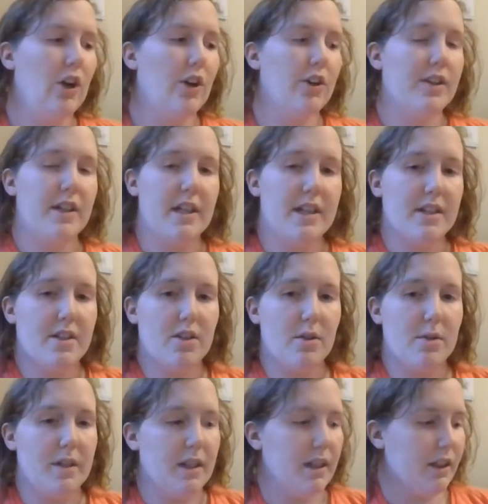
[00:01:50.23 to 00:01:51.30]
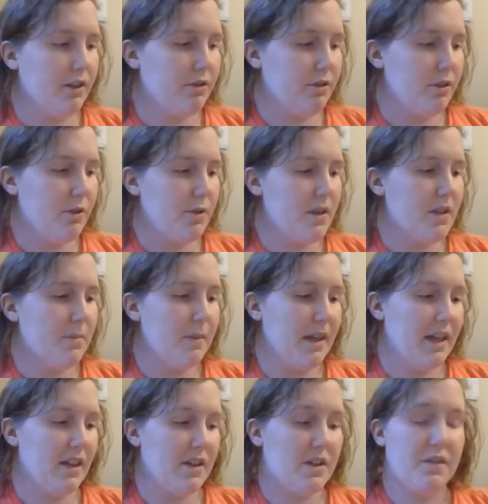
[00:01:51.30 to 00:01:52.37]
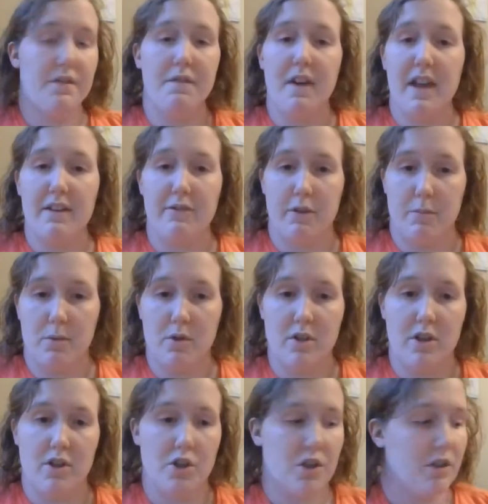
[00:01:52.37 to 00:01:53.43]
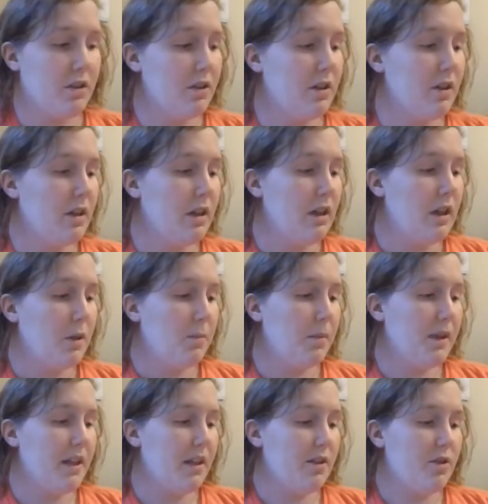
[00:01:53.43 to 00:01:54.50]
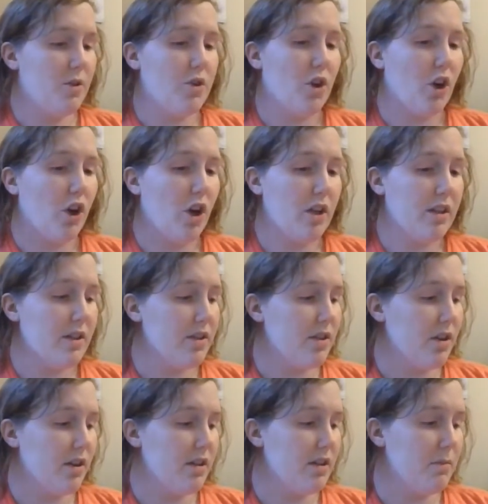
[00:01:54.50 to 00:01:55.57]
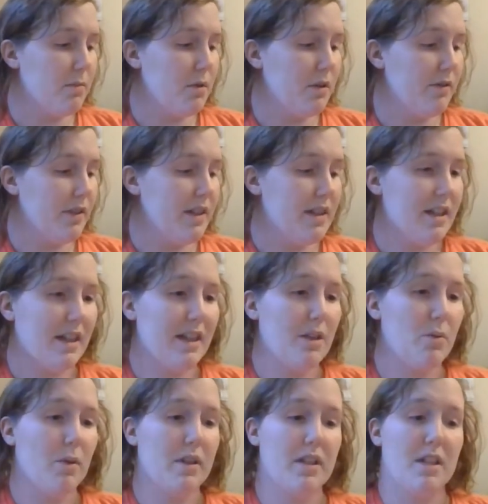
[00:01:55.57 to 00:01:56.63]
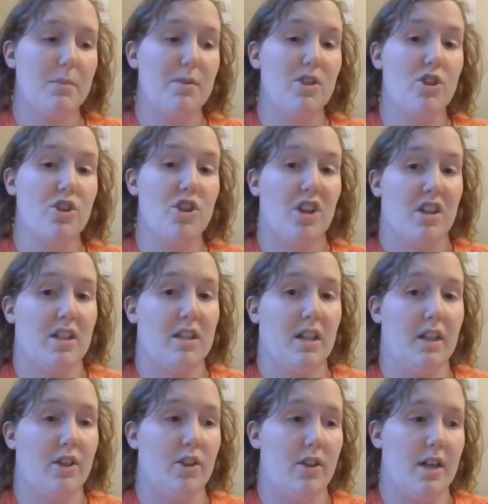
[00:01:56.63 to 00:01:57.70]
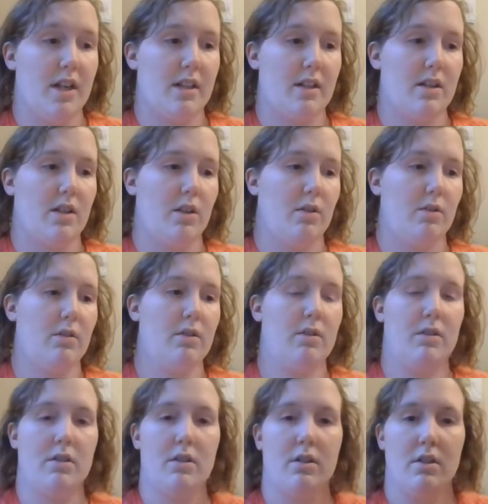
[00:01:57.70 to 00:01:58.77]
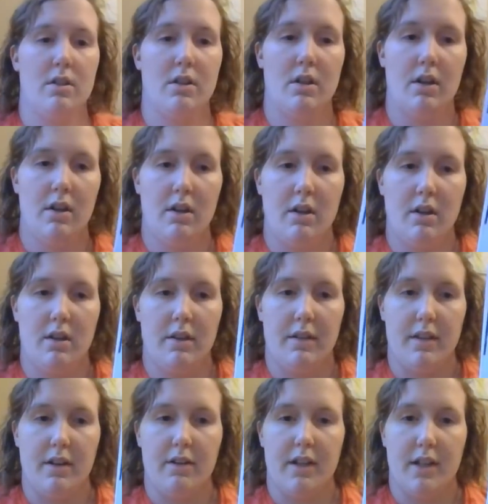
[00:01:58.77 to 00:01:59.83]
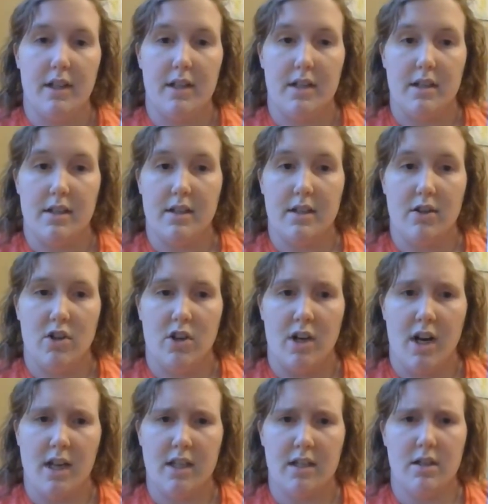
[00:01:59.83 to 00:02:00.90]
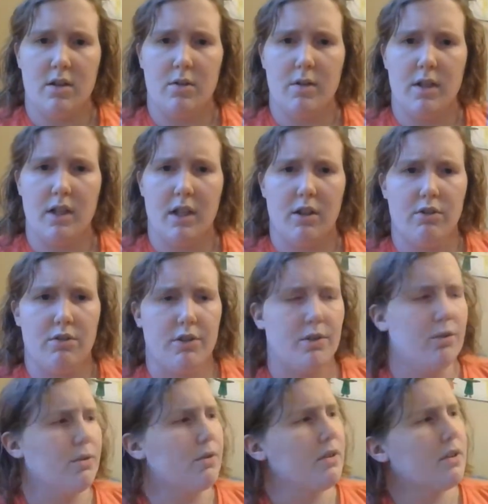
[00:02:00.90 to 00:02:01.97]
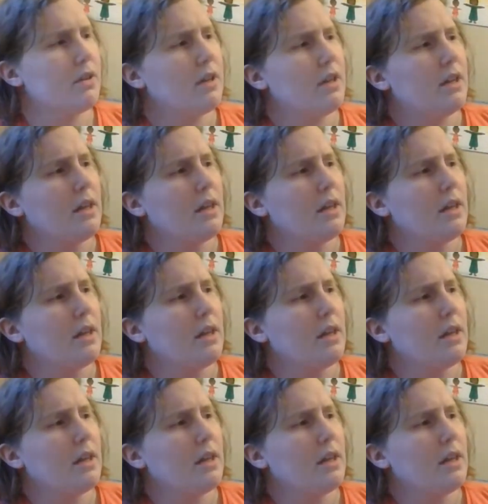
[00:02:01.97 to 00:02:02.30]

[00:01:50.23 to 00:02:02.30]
Ernesto de la Cruz is Miguel's favorite musician. Miguel knows all his songs and movies, and he wants to be just like Ernesto. There he is, Ernesto de la Cruz.